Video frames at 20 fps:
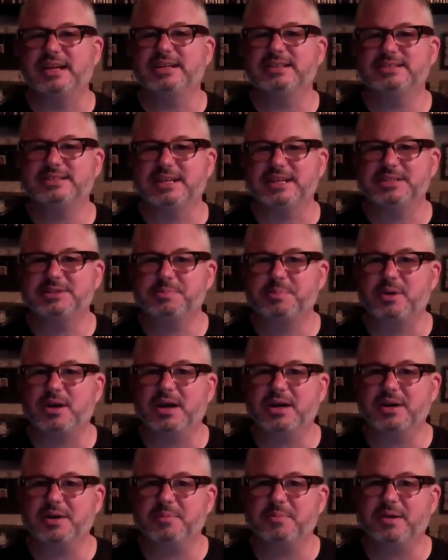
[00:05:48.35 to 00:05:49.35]
United States,
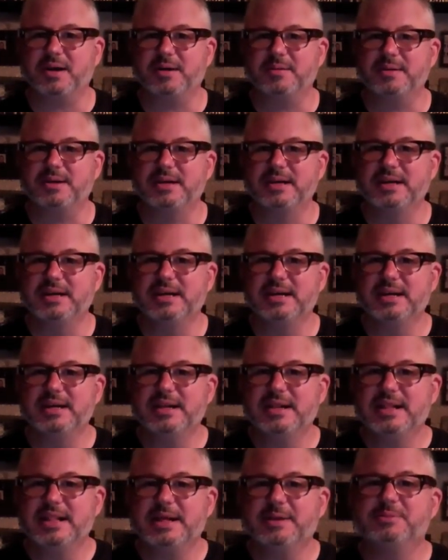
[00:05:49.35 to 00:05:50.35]
Barack Obama.
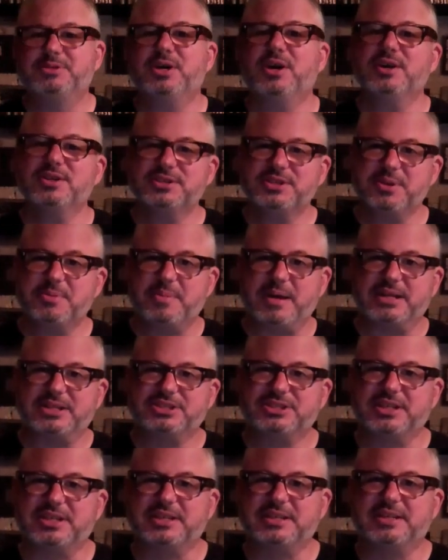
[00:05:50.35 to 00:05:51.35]
It was also
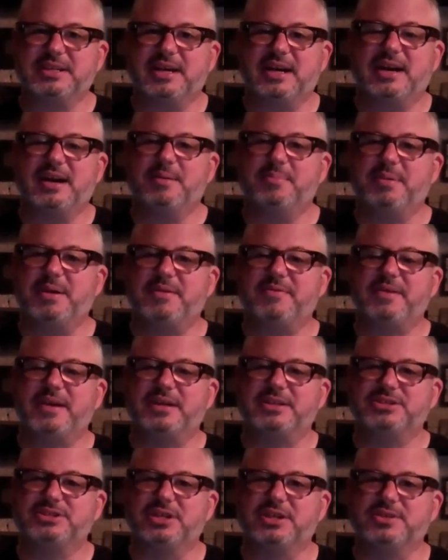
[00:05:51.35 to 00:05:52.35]
mentioned by
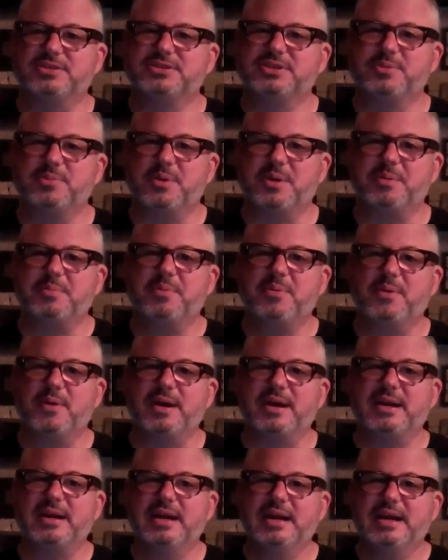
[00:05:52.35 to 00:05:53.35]
Van Jones at one
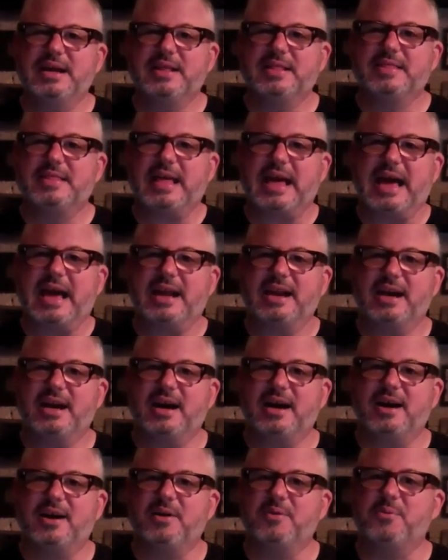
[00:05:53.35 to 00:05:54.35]
point that
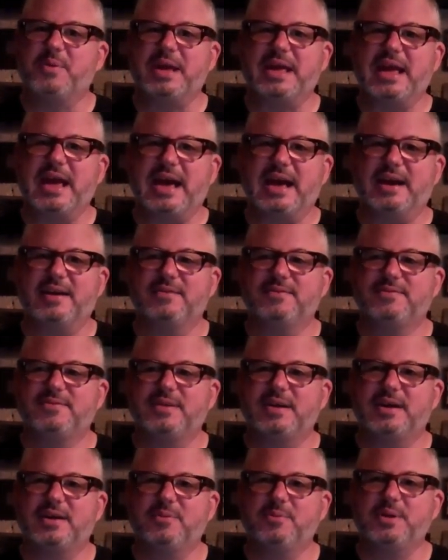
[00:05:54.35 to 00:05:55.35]
we
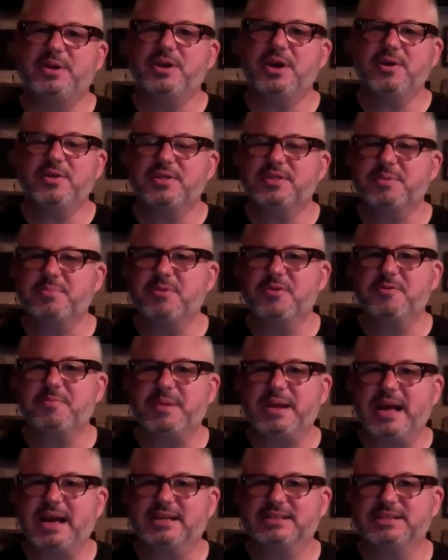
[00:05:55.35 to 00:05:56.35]
know that the
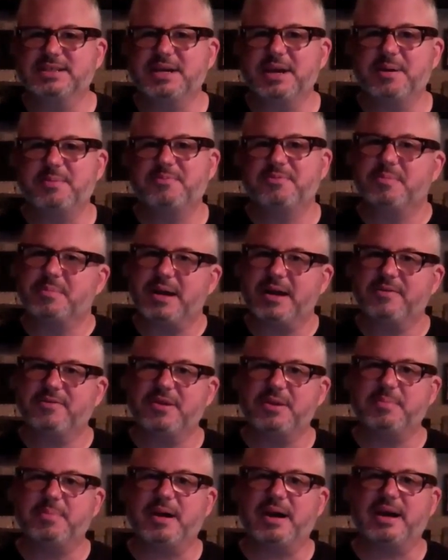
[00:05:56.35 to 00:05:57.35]
movement has to come from
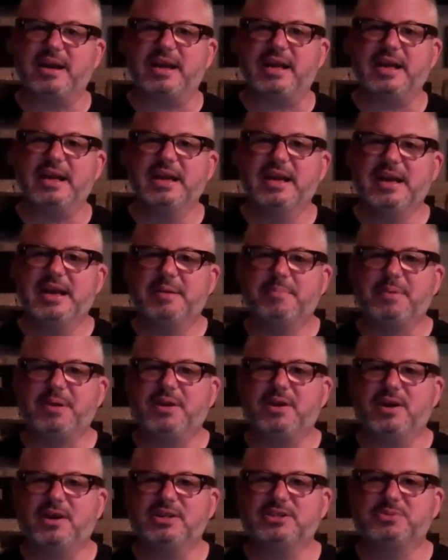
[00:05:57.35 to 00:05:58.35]
everybody
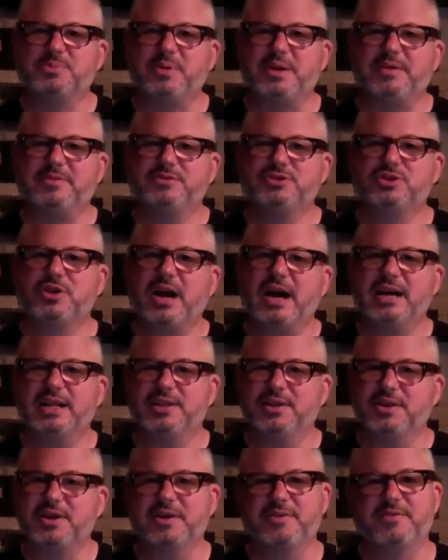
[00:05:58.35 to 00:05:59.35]
because we've
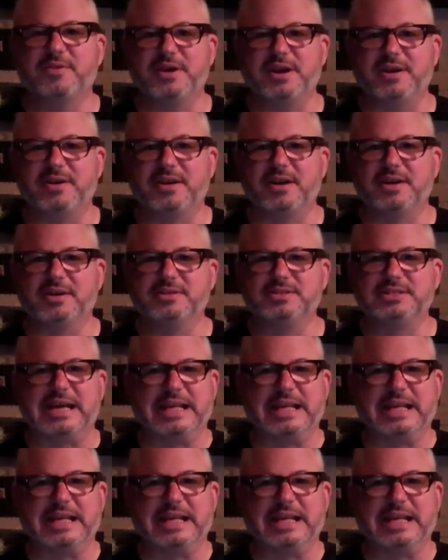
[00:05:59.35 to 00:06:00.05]
tried looking for heroes